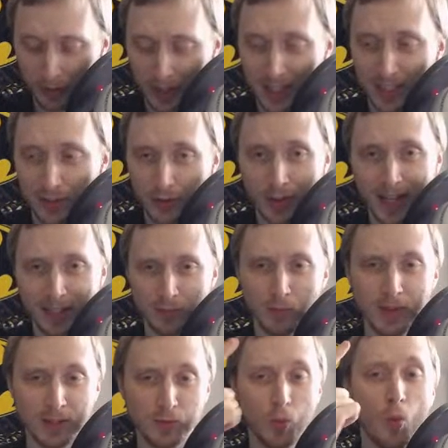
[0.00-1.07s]
Right? So
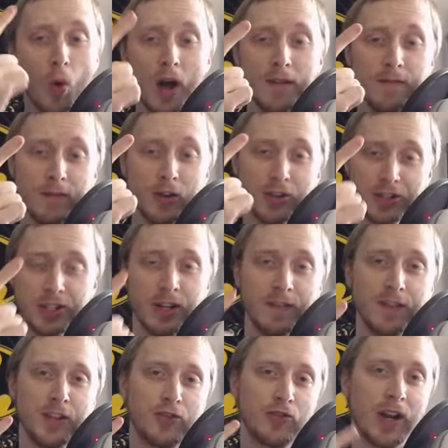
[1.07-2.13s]
that's one version
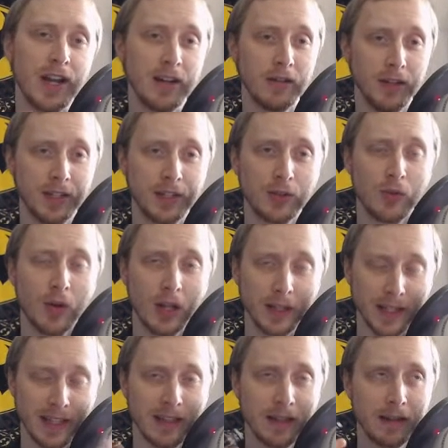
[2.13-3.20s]
of the triangle
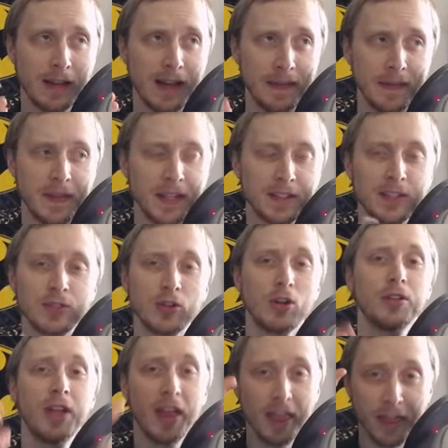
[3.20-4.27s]
inequality. And this is
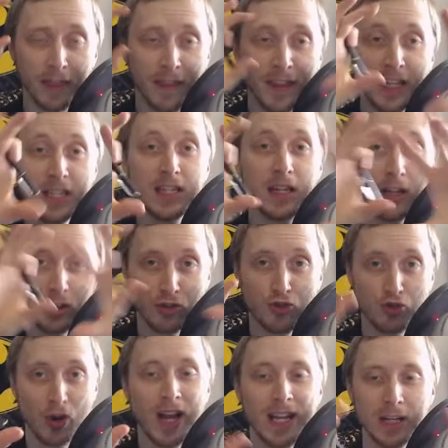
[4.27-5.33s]
called the
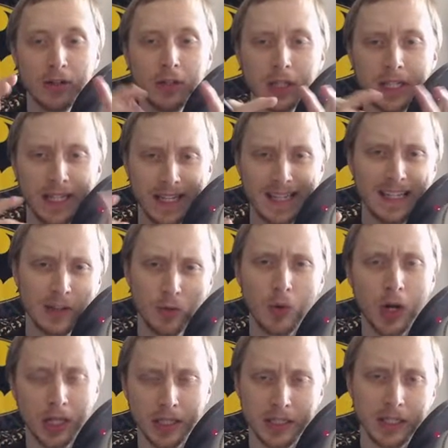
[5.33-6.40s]
triangle
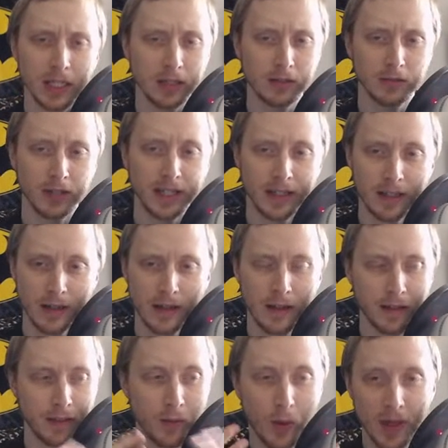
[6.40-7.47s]
inequality, right?
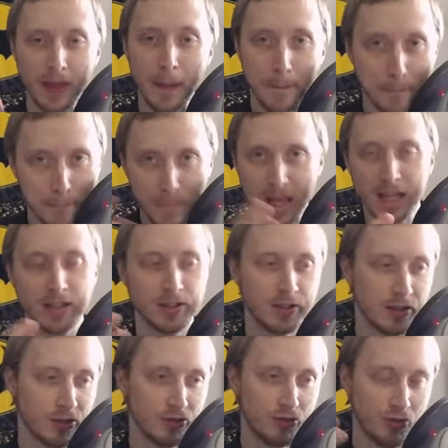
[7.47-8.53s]
The one that makes
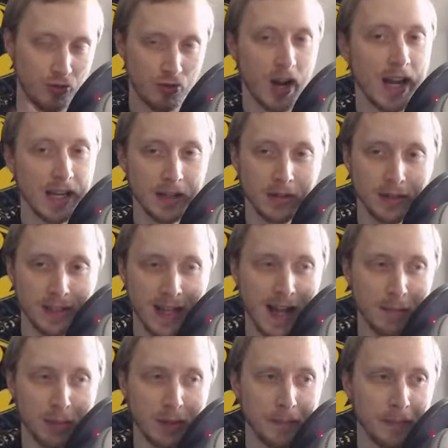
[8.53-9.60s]
triangles
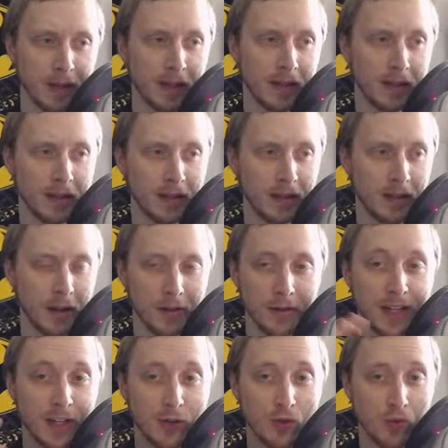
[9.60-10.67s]
happen. Are there
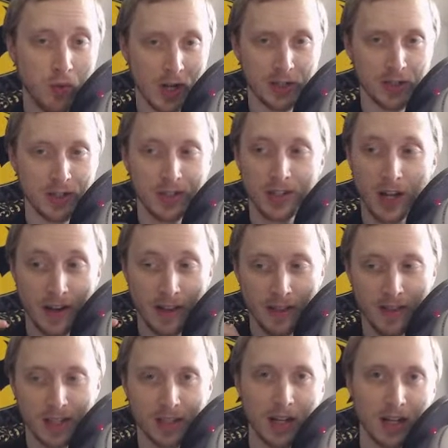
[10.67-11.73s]
any questions on
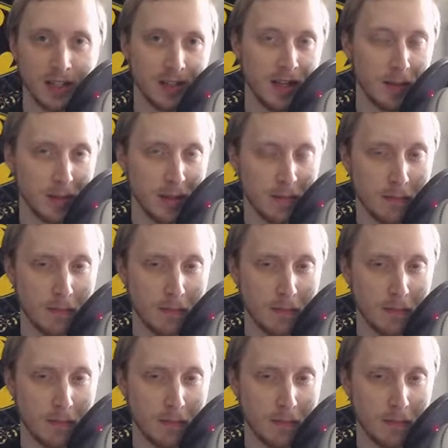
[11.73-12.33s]
this concept?